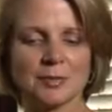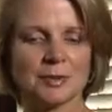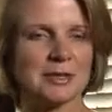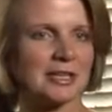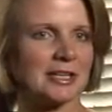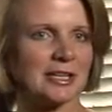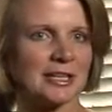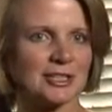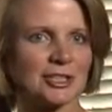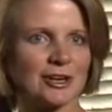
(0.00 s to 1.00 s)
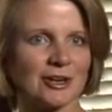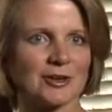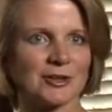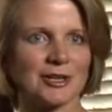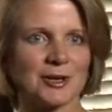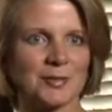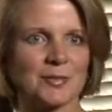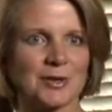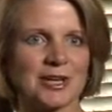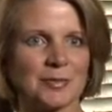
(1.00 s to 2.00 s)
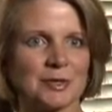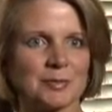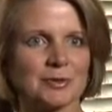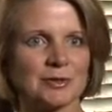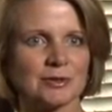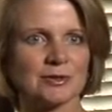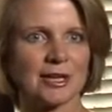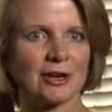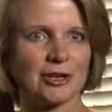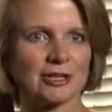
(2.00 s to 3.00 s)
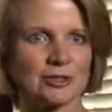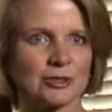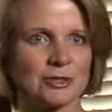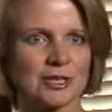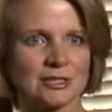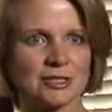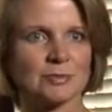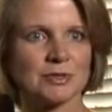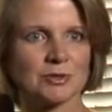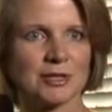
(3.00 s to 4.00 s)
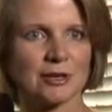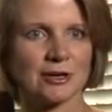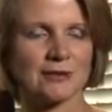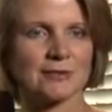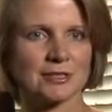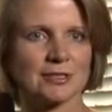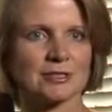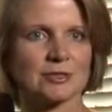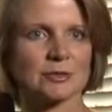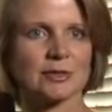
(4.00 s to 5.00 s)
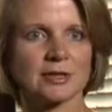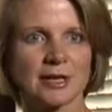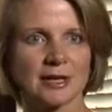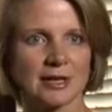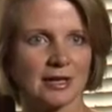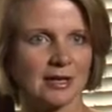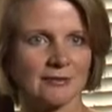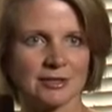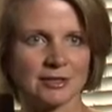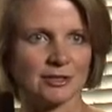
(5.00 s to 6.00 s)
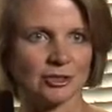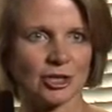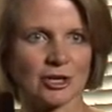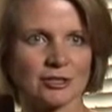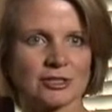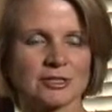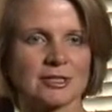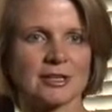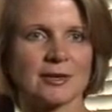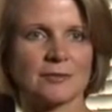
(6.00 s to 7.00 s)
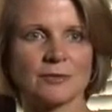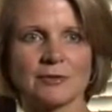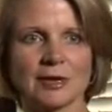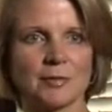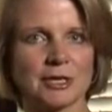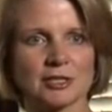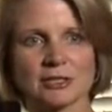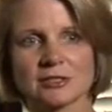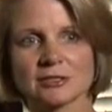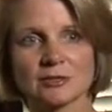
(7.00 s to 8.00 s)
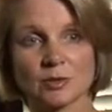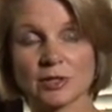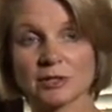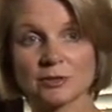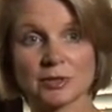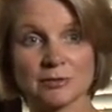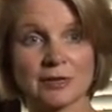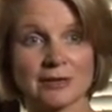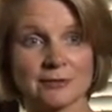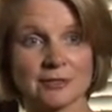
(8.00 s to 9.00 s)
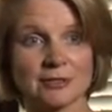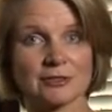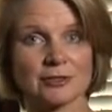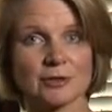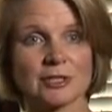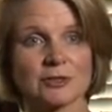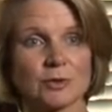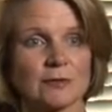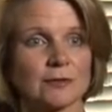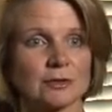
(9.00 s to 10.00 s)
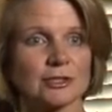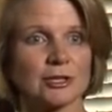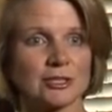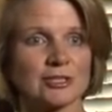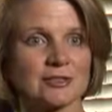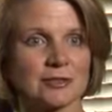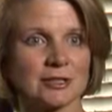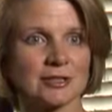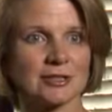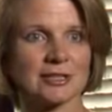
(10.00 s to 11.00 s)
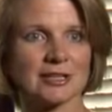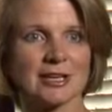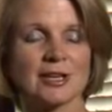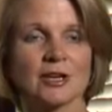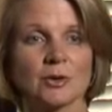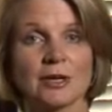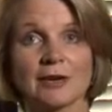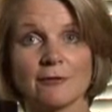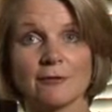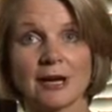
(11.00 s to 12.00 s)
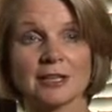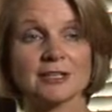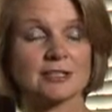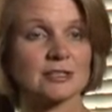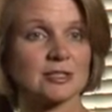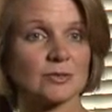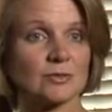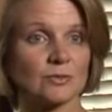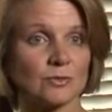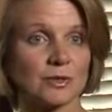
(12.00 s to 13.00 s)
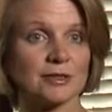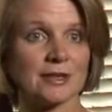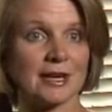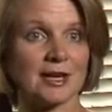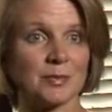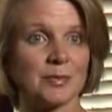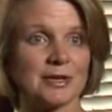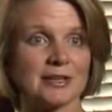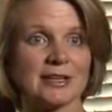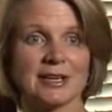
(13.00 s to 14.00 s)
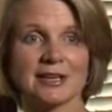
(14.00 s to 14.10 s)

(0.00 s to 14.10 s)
implementing an EHR, we had people carting suitcases between our offices with heavy charts. We've had patients 20, 25 years, so each one of those charts is very thick. We have a filing system with that, but